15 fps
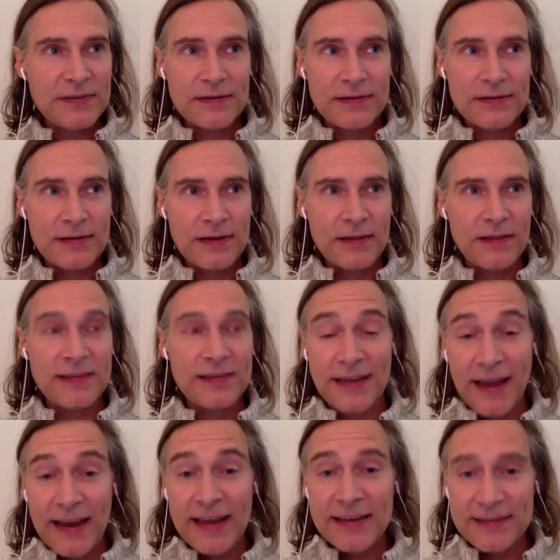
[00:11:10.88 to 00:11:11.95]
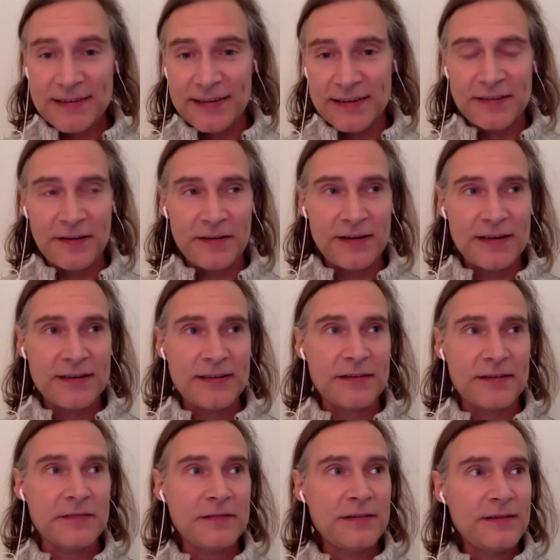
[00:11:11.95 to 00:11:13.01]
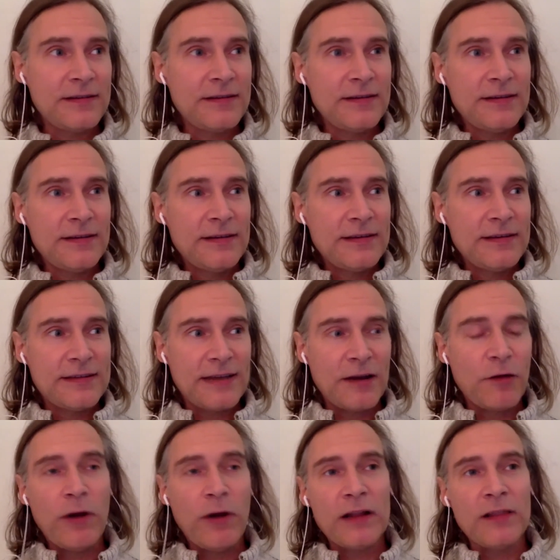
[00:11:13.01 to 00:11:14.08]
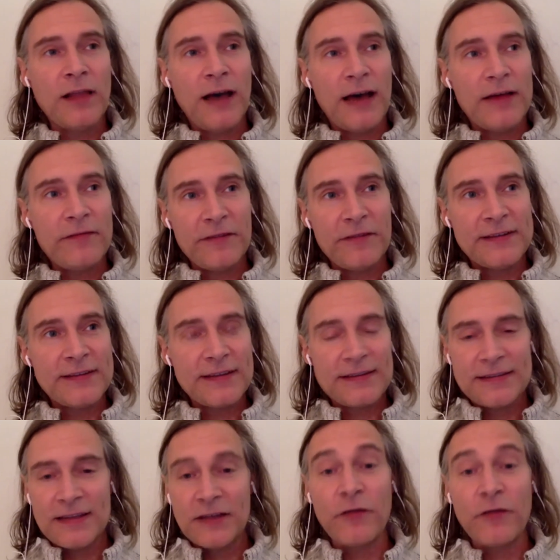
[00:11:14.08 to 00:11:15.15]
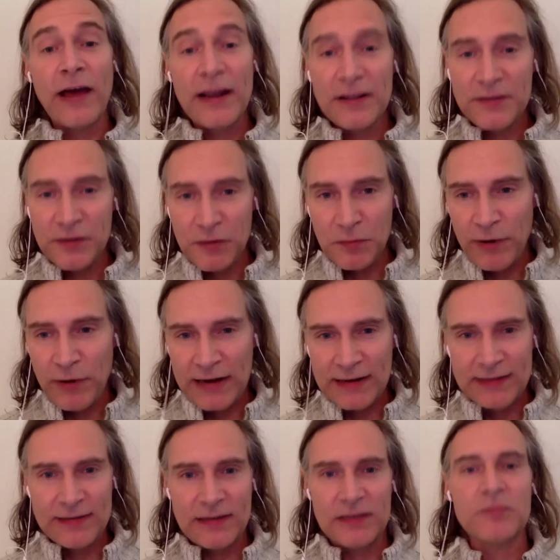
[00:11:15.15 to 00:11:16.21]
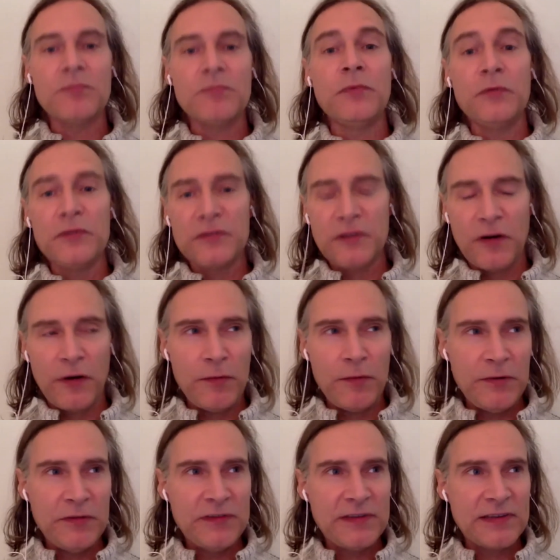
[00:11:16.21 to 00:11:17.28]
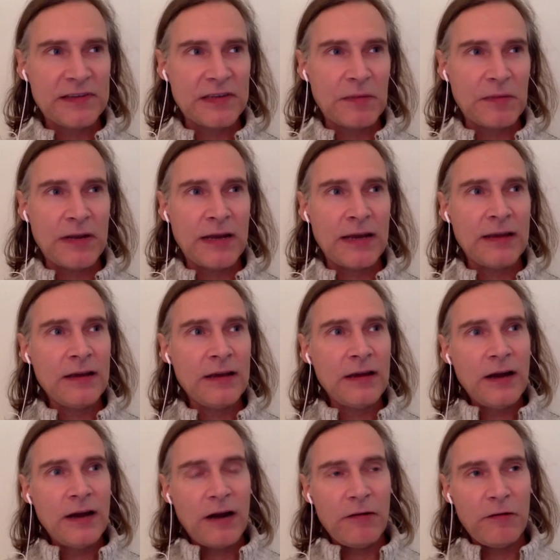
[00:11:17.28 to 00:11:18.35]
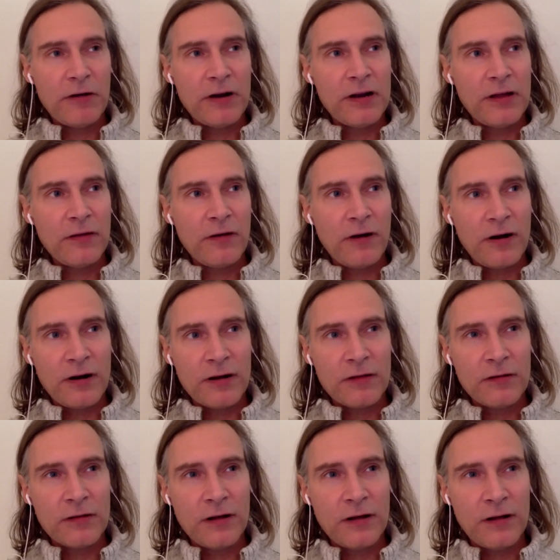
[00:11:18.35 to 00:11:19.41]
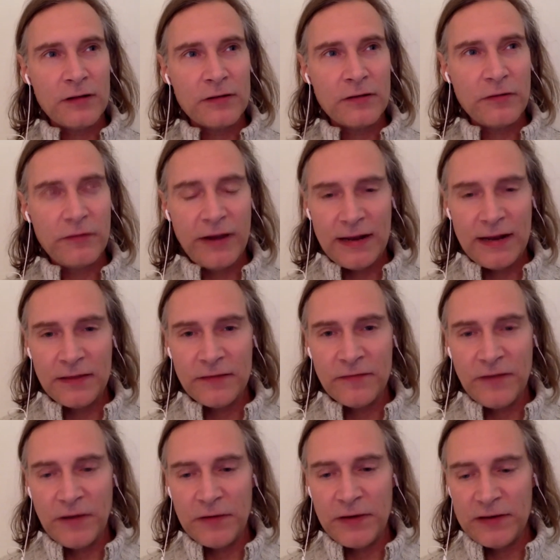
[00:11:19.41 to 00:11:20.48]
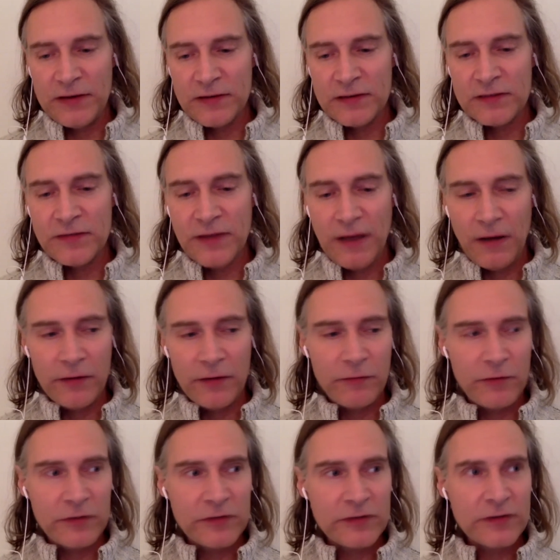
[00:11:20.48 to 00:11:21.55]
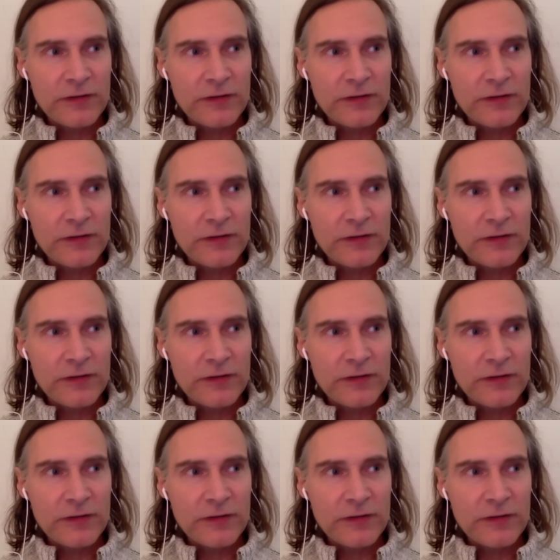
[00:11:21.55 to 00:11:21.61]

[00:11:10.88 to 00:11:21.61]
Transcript: And the science is starting to say quite a lot, for instance, that gratitude practices boost our immune system. And I wrote another article called Creating the Foundations of Health, which